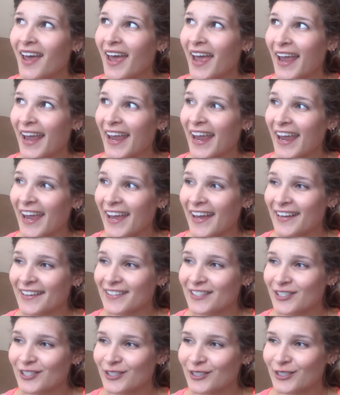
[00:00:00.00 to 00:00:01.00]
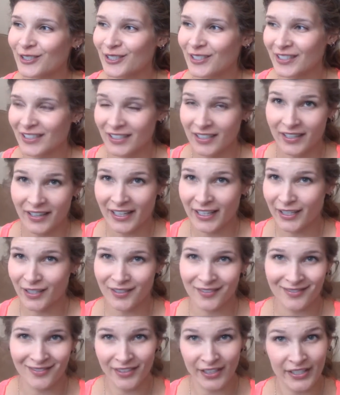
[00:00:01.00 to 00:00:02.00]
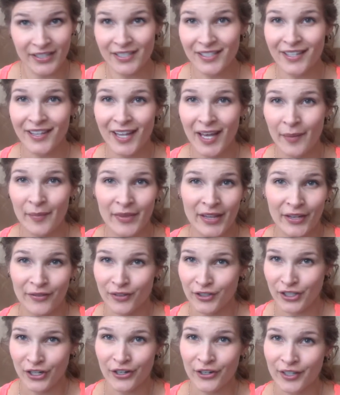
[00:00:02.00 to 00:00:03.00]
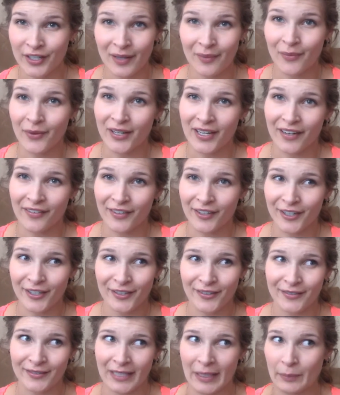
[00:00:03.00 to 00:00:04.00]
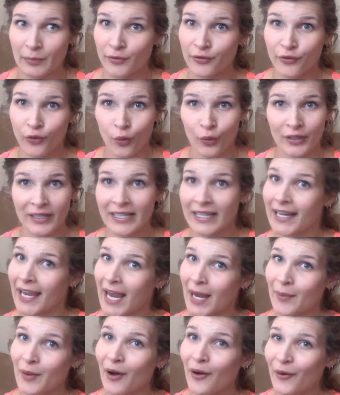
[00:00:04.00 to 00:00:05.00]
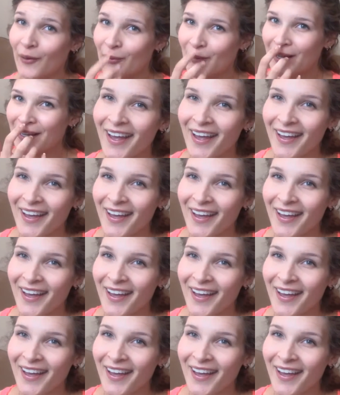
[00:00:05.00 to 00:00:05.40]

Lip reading: and like listen to them and then return them whenever, like before he came home.